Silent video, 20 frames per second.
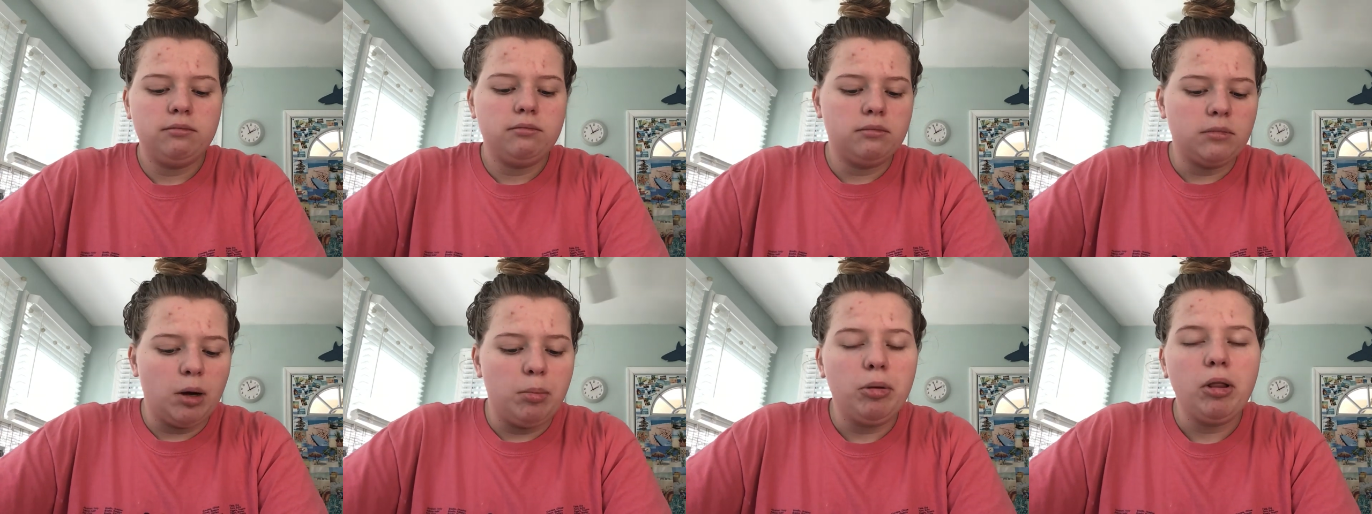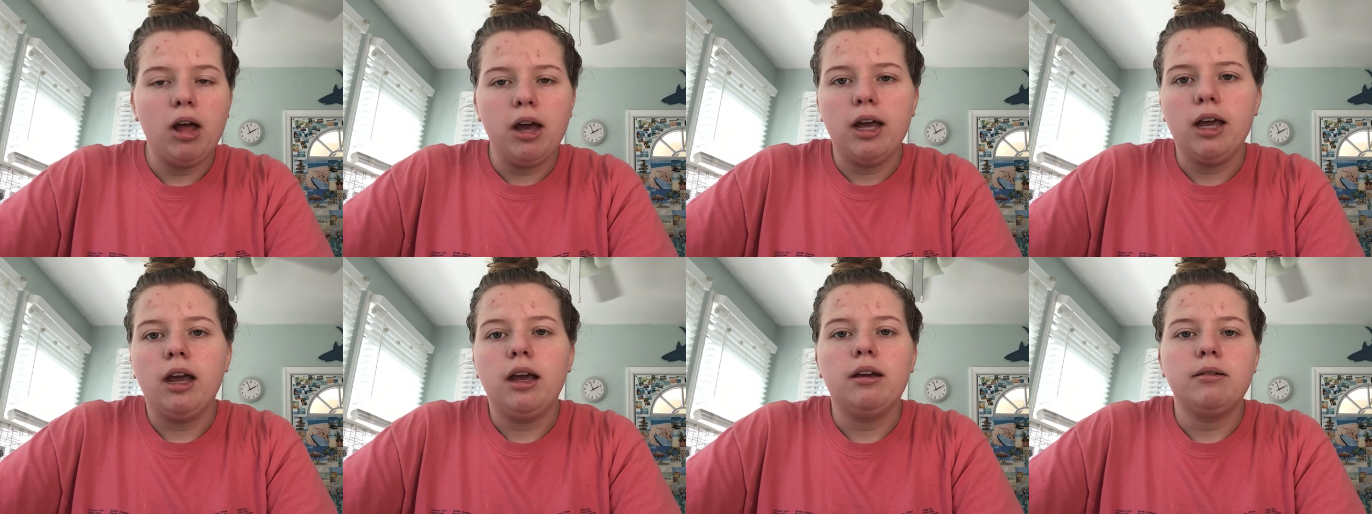
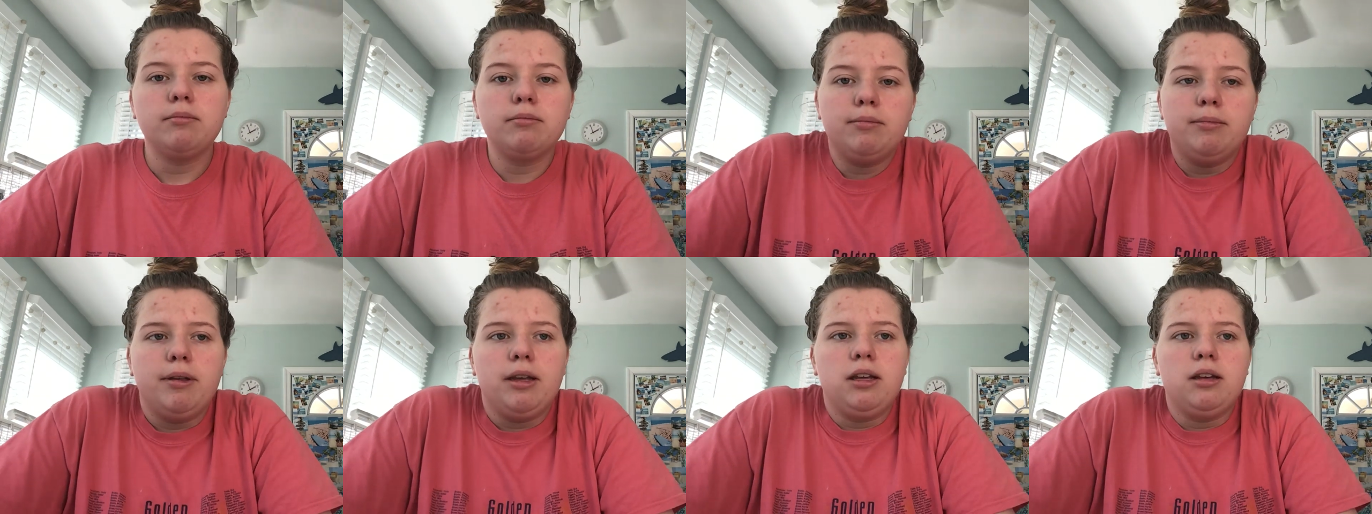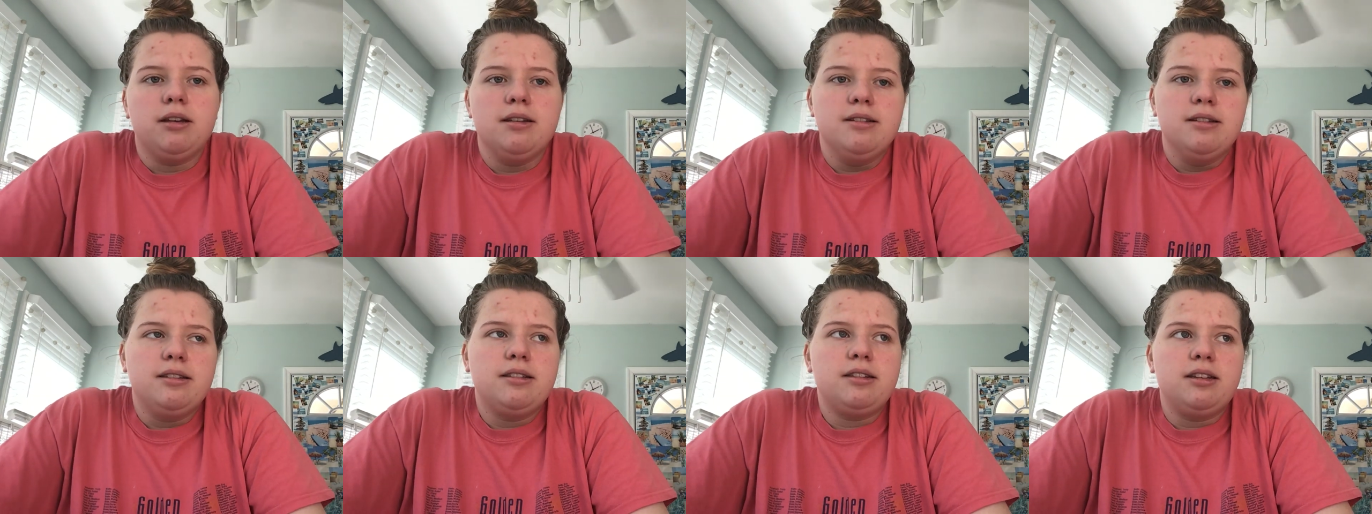applying
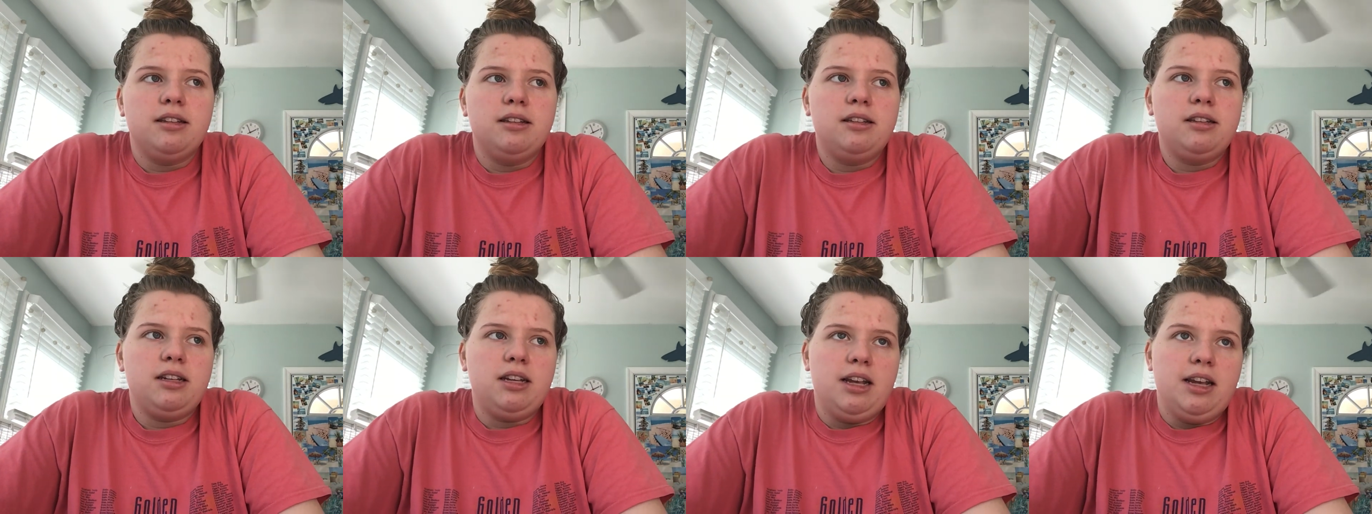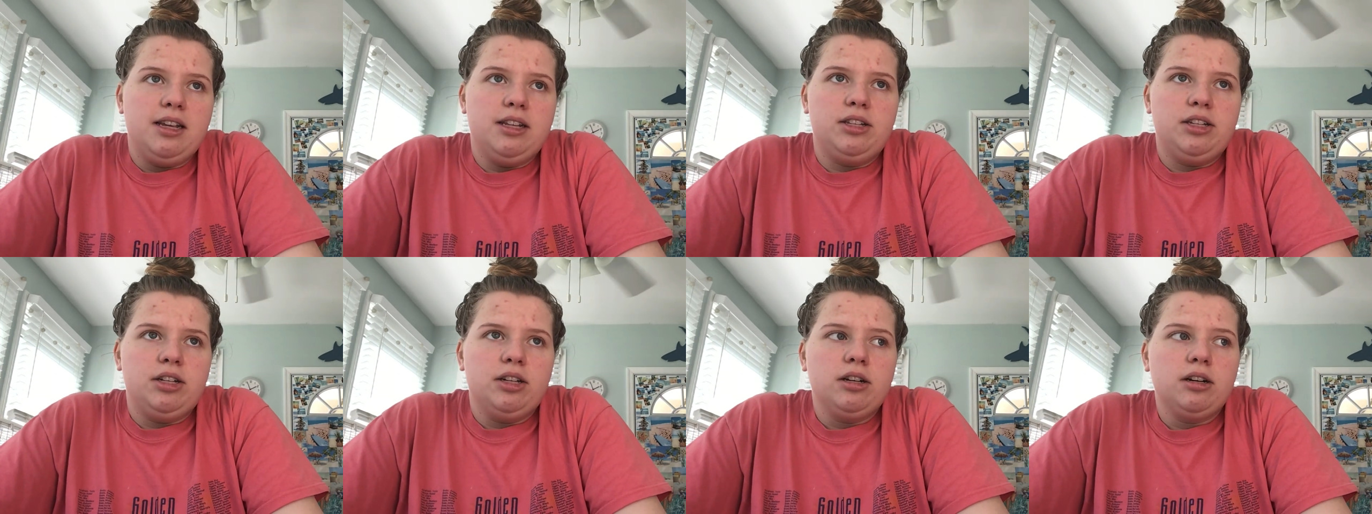because it's
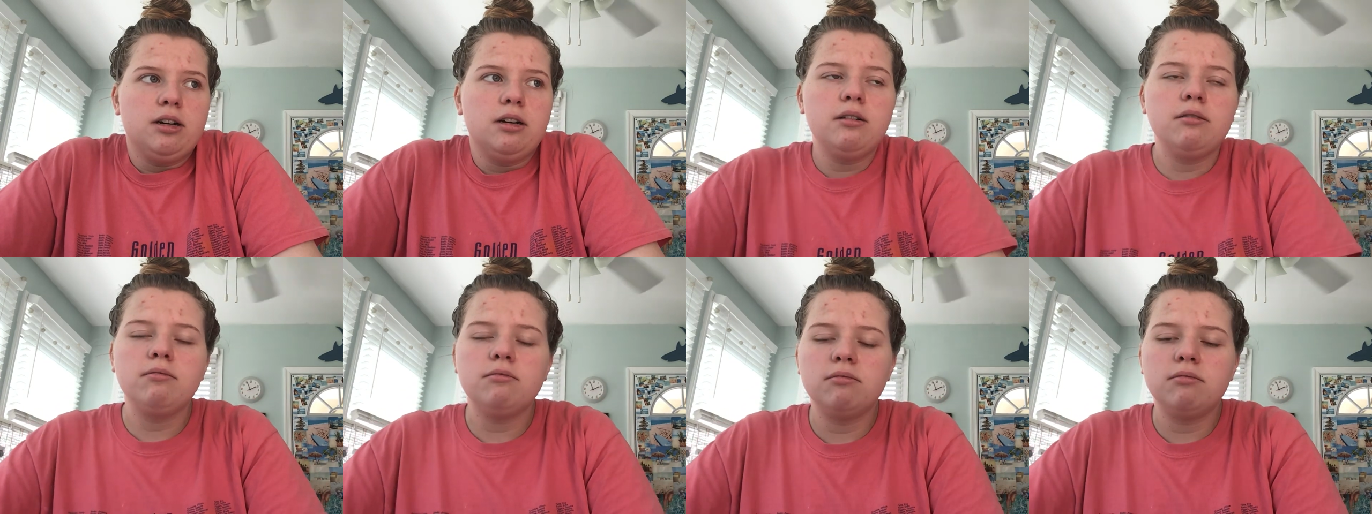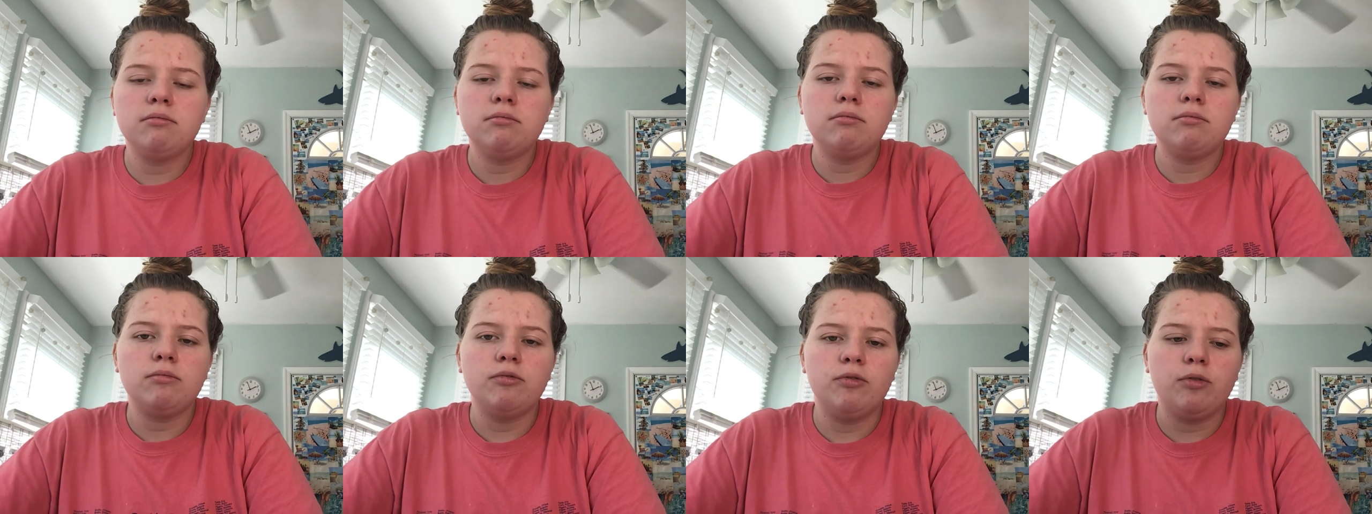easier
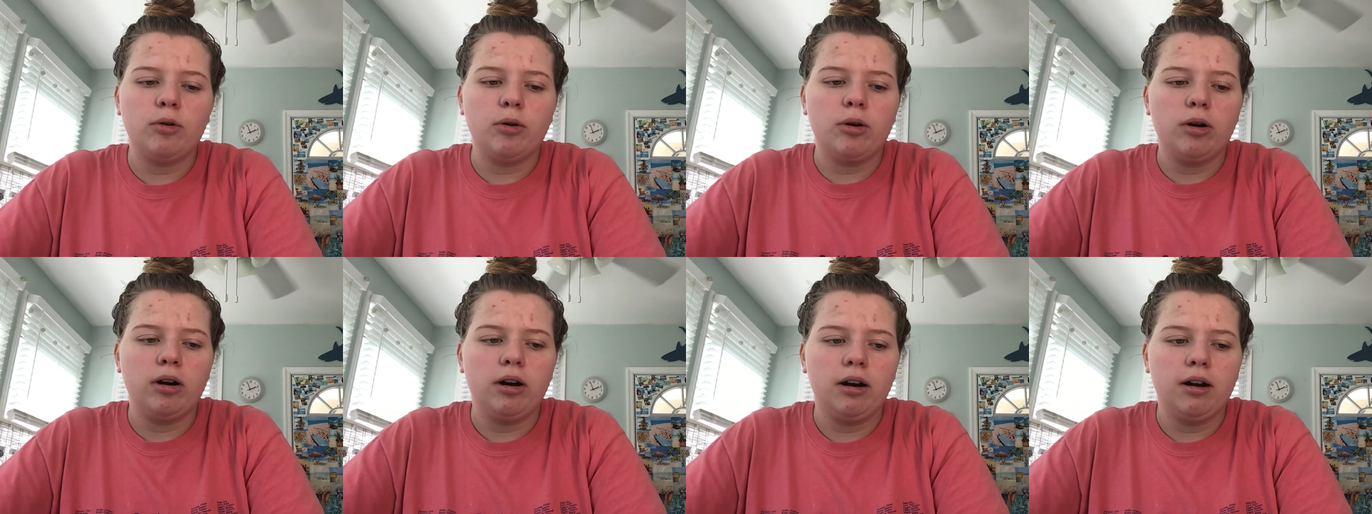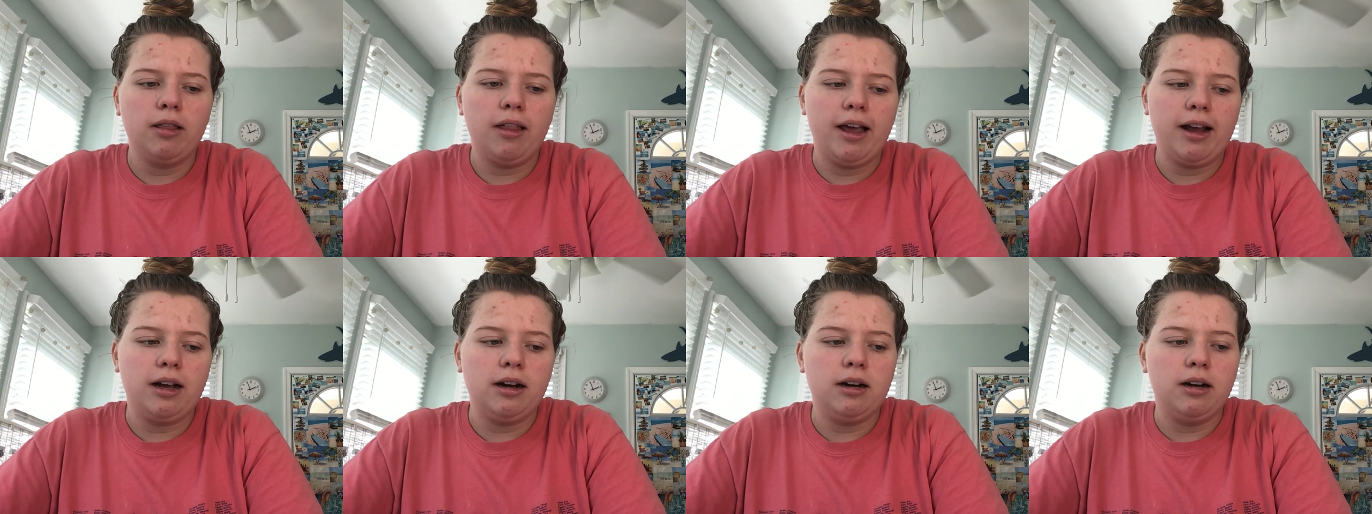for
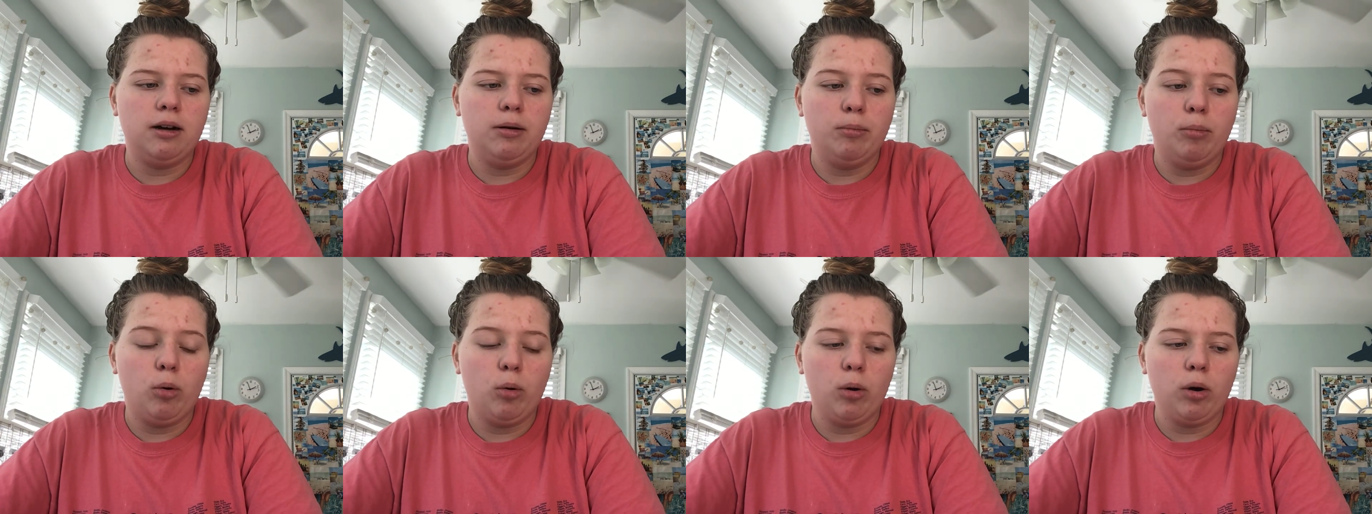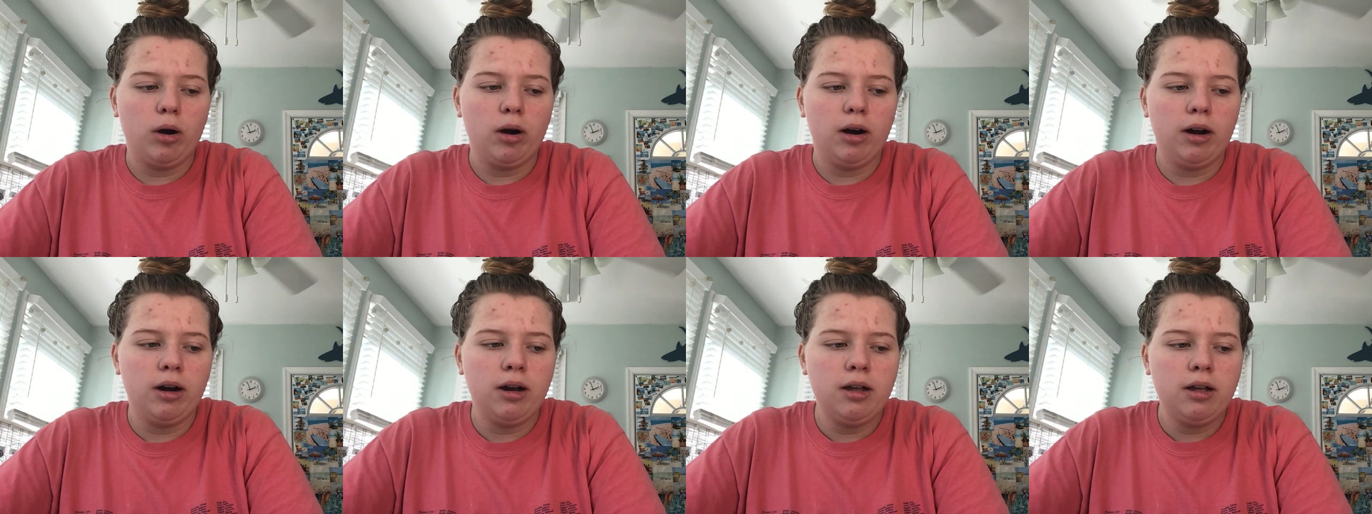like a
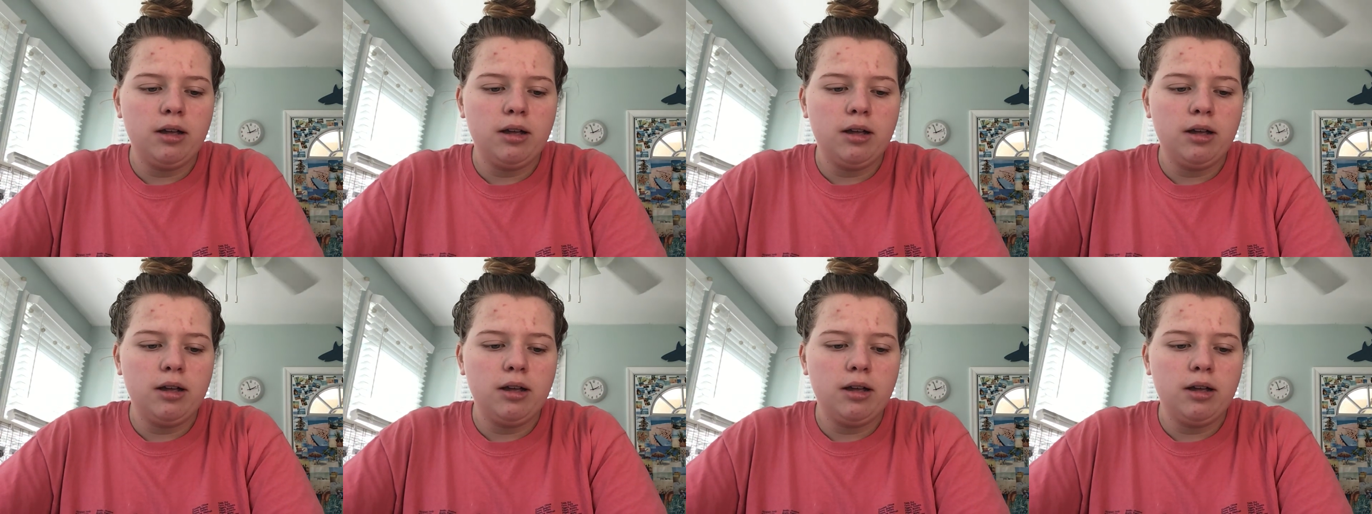more